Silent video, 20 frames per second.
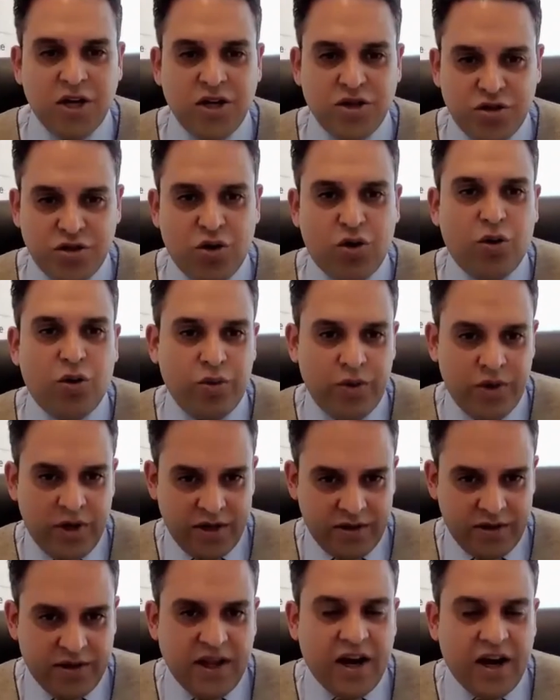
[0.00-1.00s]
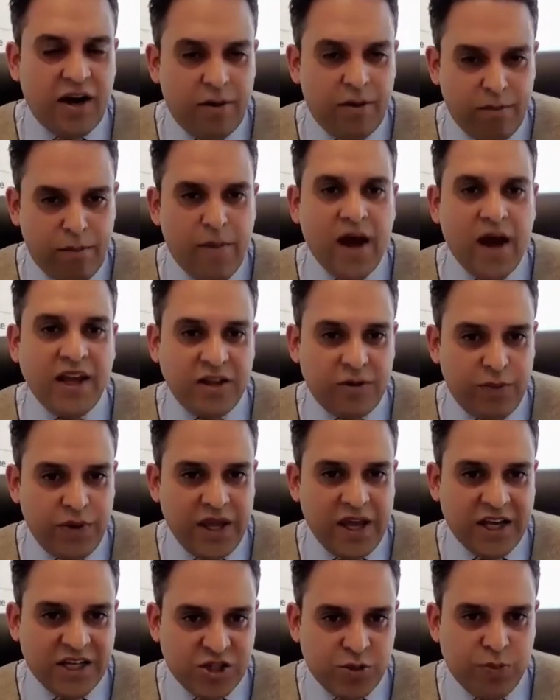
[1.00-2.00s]
So there might
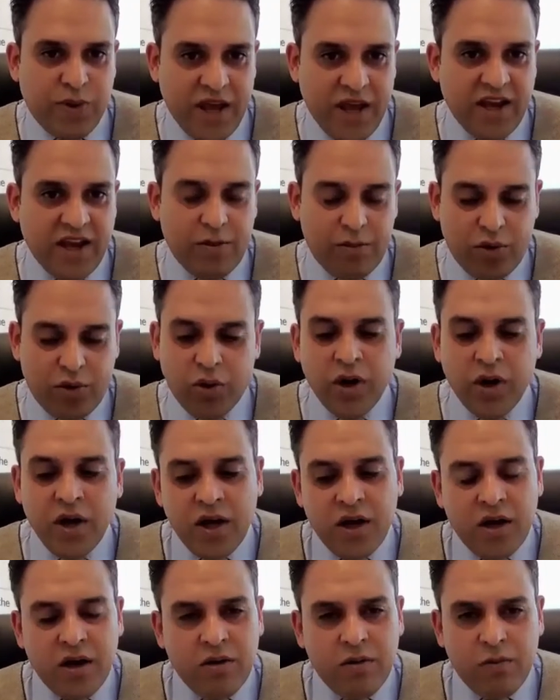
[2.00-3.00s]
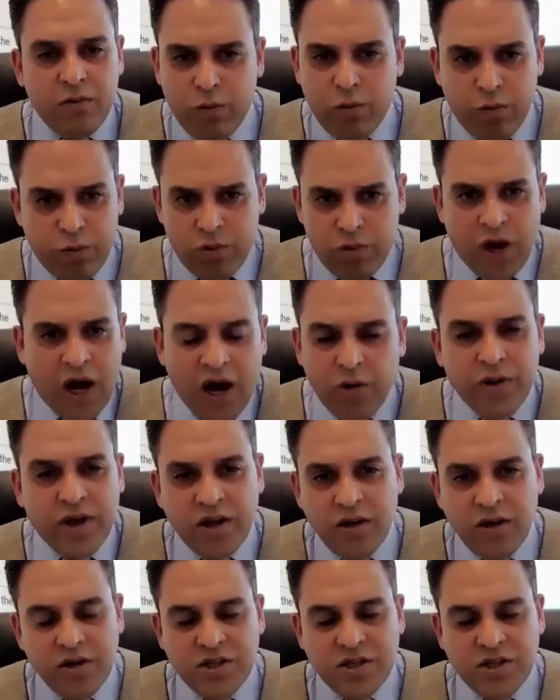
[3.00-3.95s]
be explainable. How can you